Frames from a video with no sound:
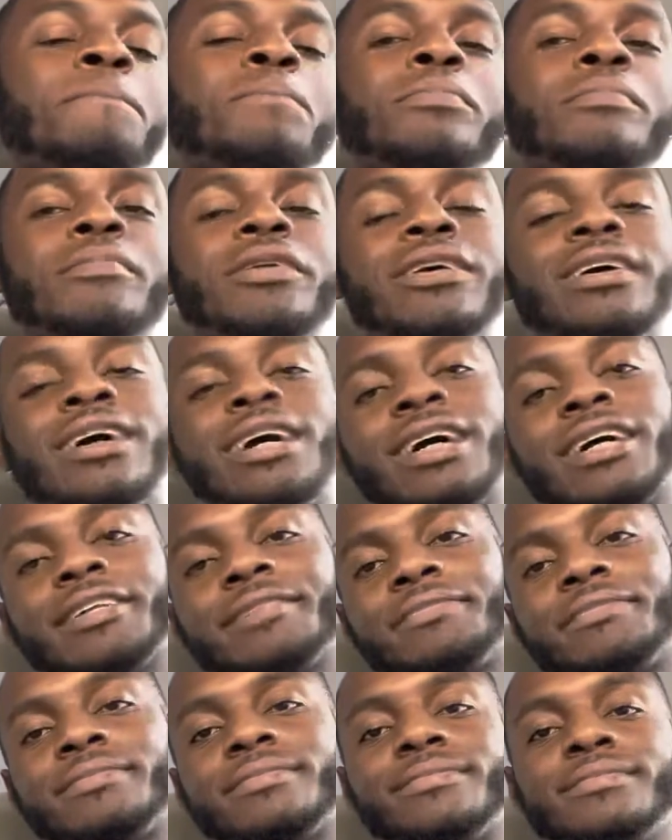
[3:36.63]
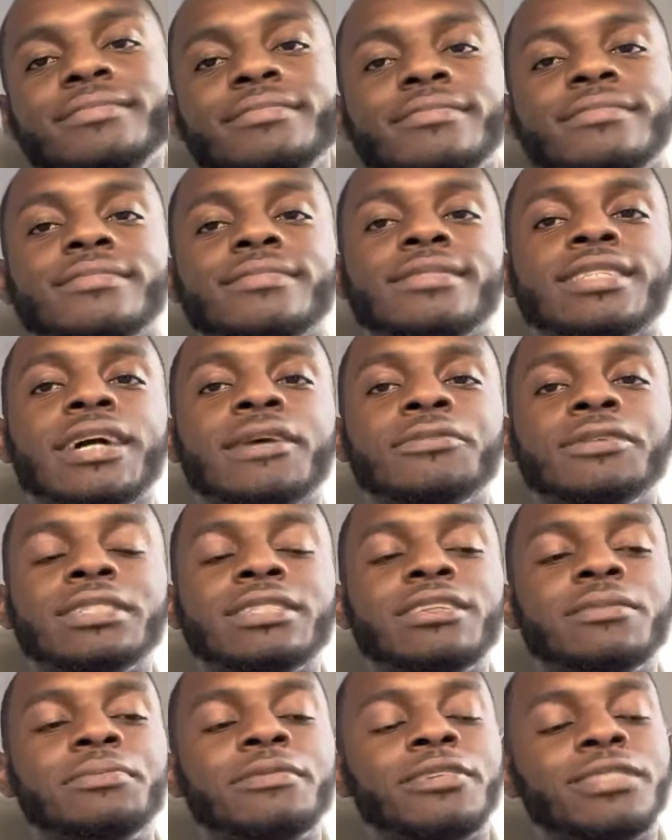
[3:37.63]
But yeah, that wasn't
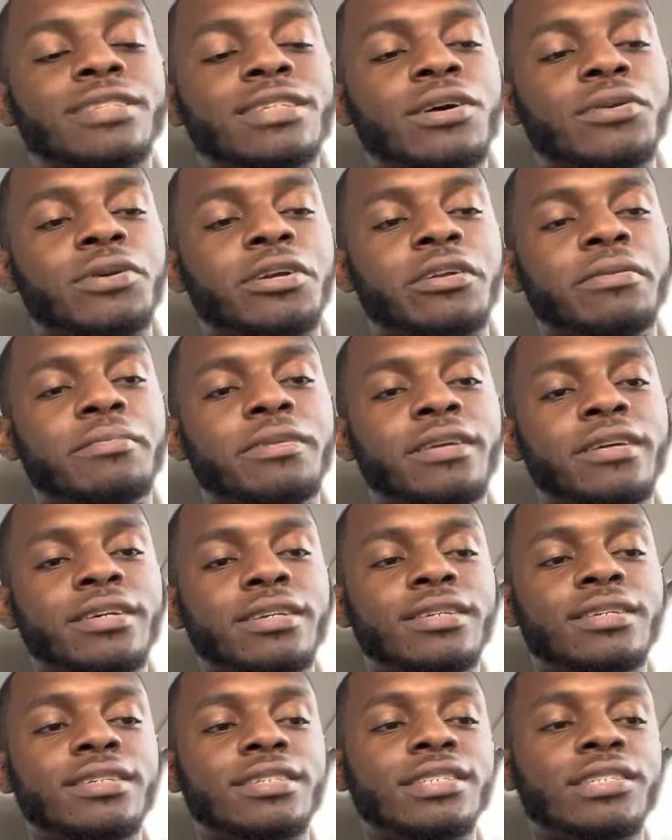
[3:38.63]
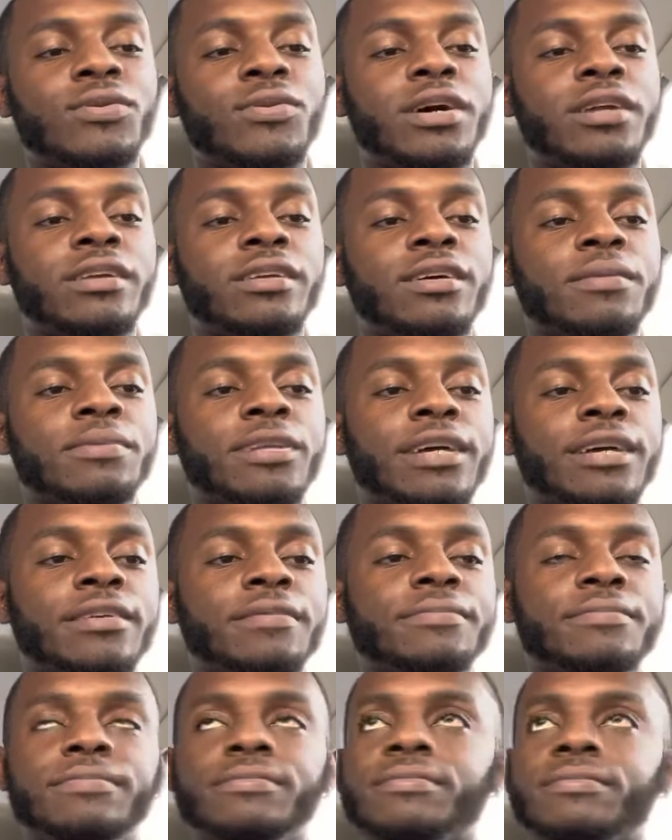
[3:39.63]
the person I wanted to be, so I ended up like
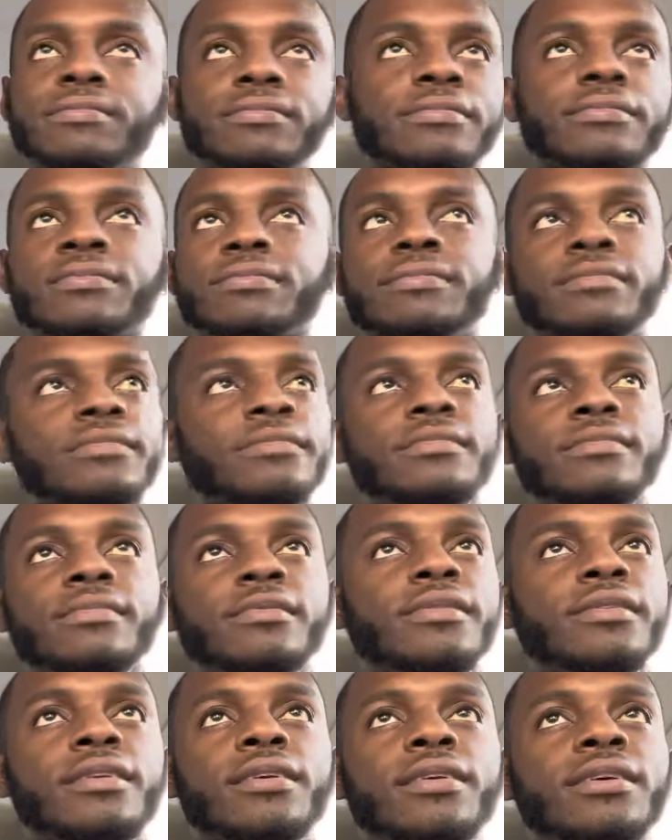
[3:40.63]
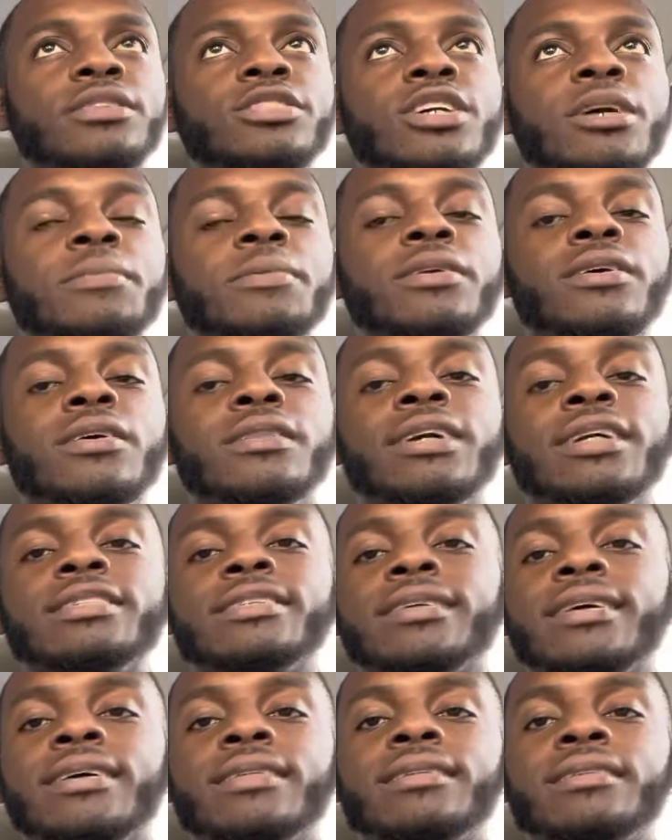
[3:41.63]
dropping all that
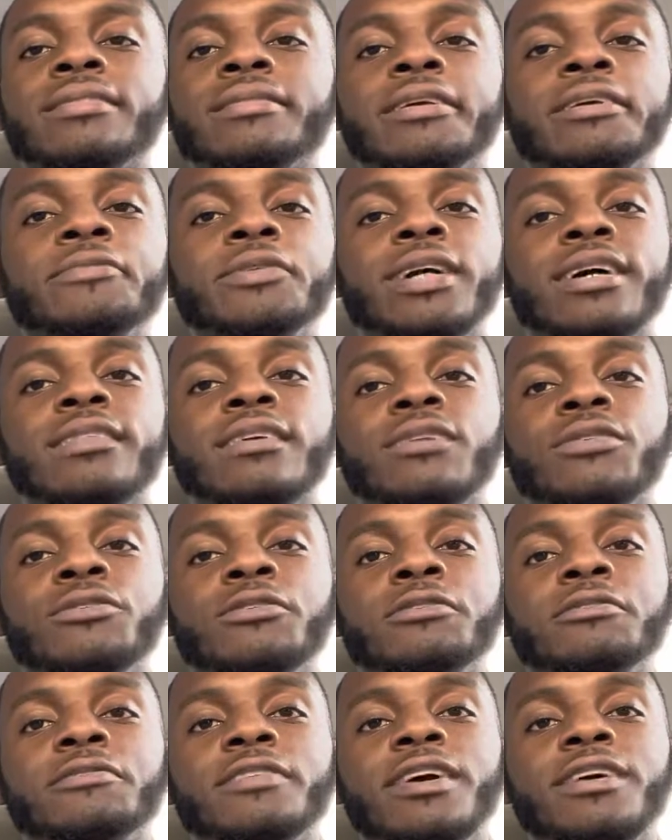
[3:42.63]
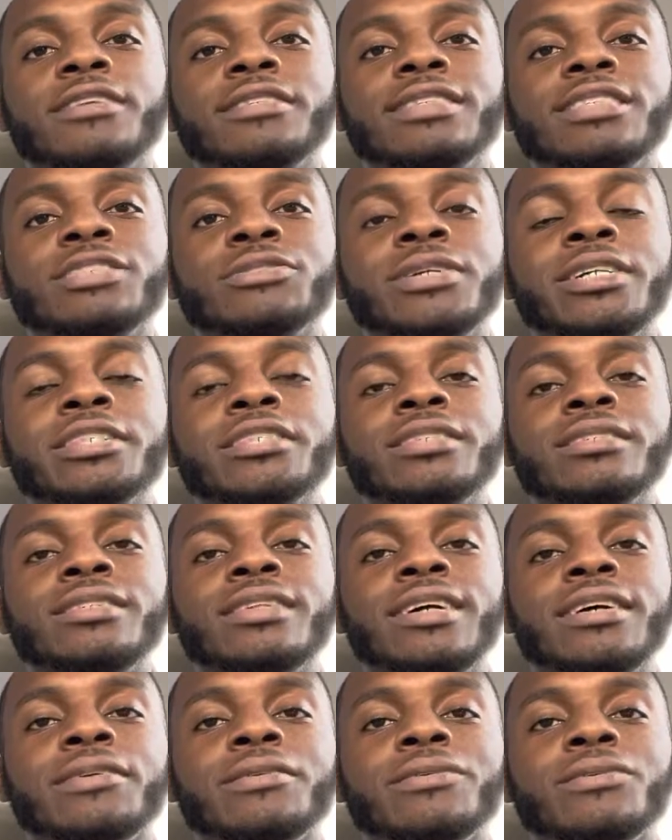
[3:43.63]
together, and then we had the coronavirus situation.
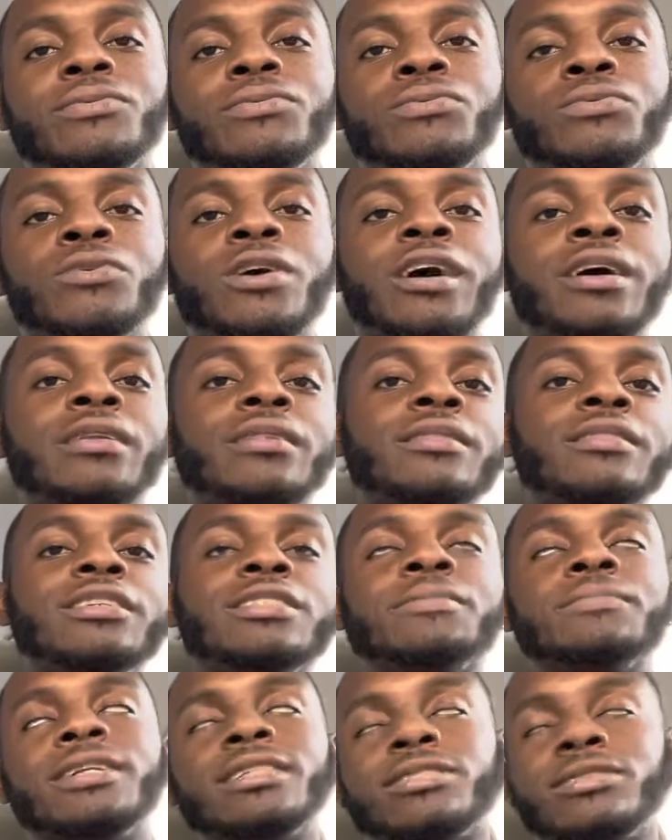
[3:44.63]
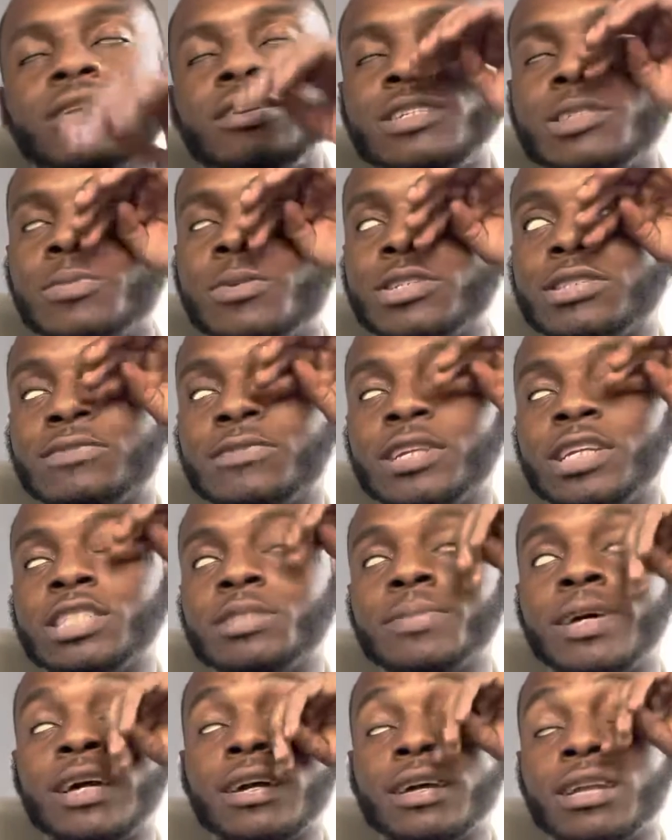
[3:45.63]
Like, right in the semester I was supposed to finish
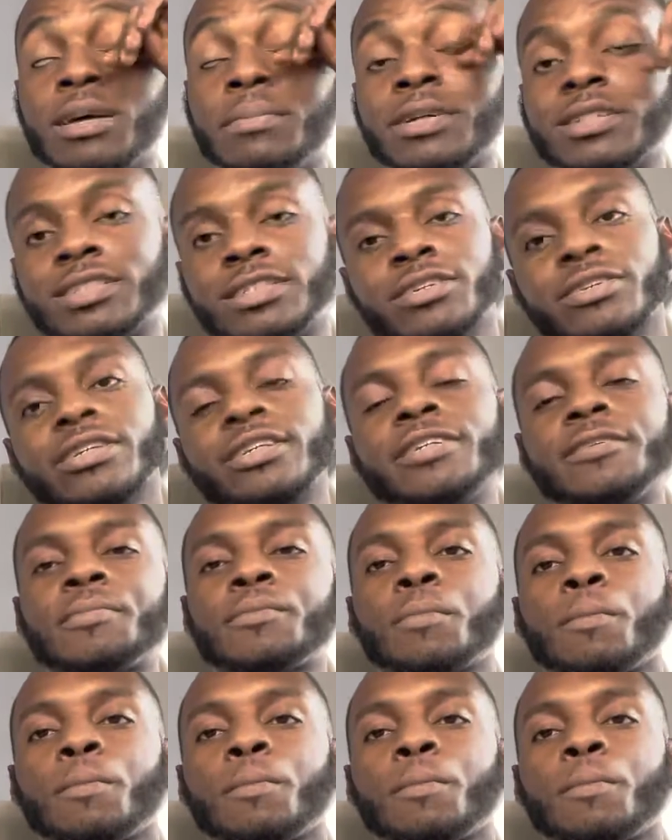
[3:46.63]
my economics degree,